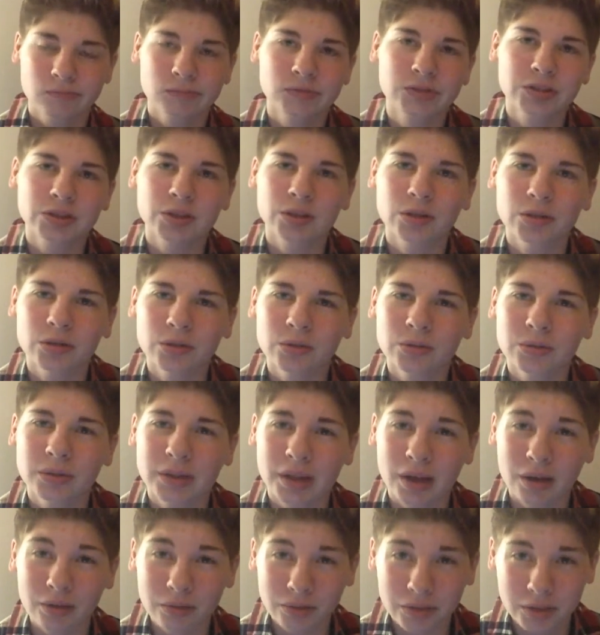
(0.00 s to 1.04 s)
So
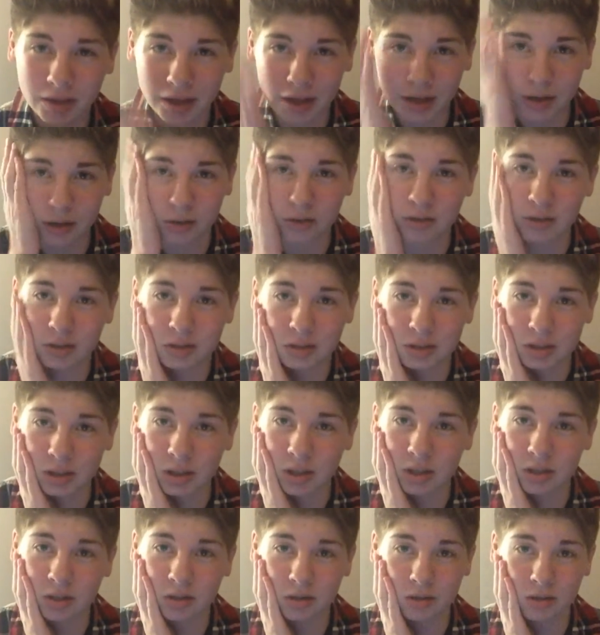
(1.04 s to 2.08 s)
without the hair that's
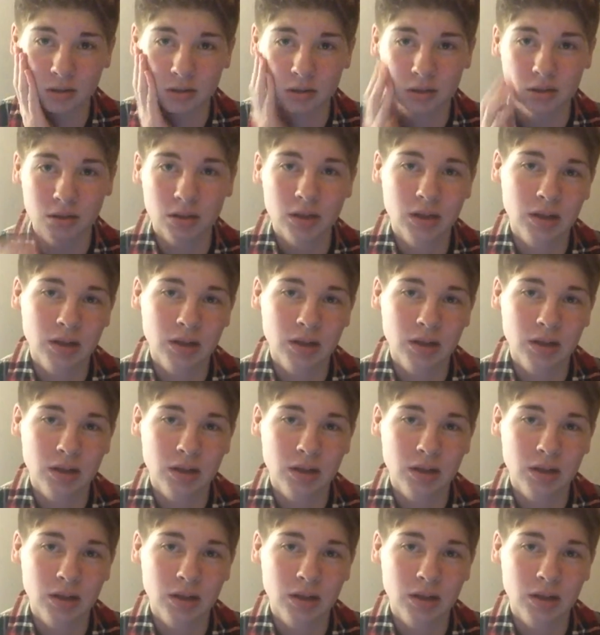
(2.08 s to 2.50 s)
here,